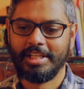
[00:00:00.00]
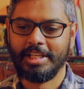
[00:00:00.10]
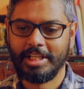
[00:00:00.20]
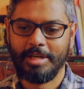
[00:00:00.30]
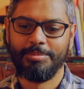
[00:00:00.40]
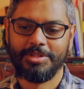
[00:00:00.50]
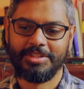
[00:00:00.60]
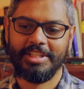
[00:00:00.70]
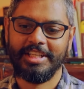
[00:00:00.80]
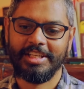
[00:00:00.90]

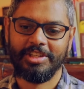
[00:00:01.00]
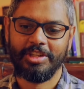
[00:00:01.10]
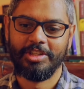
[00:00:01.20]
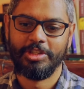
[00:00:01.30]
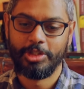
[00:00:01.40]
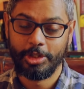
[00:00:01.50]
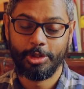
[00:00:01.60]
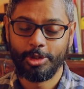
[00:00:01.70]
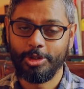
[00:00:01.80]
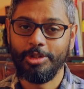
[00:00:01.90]
encompassing
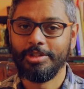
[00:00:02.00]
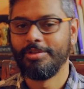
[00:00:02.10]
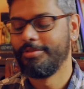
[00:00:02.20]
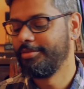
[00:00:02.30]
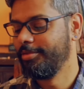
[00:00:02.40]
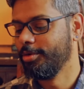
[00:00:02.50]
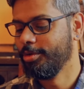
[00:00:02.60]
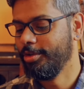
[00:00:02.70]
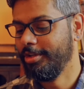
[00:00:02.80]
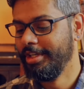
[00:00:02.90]
journal
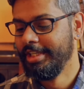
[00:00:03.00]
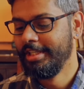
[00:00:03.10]
for